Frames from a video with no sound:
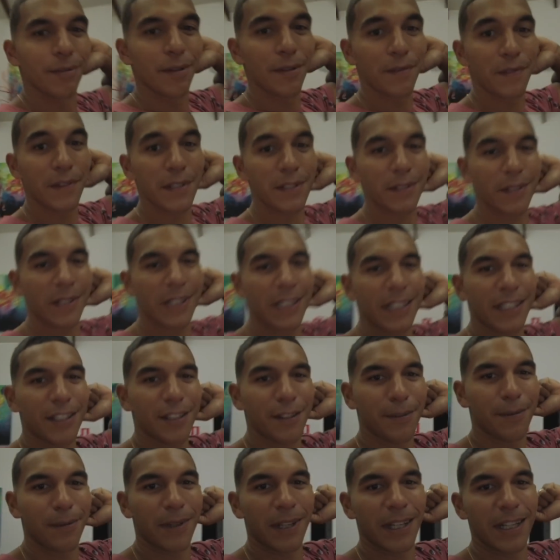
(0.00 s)
We've resorted
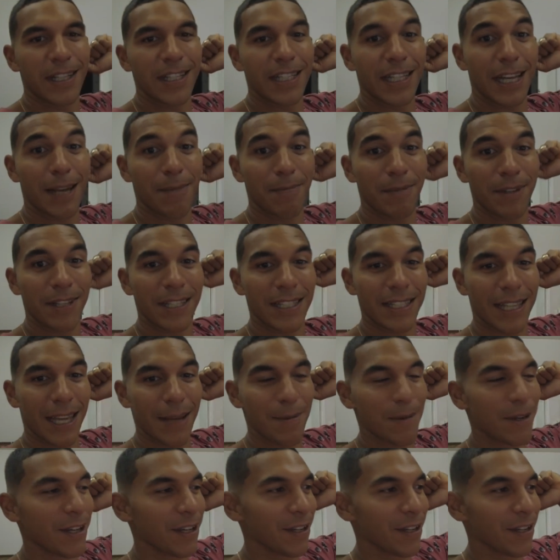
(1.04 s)
to weird Japanese game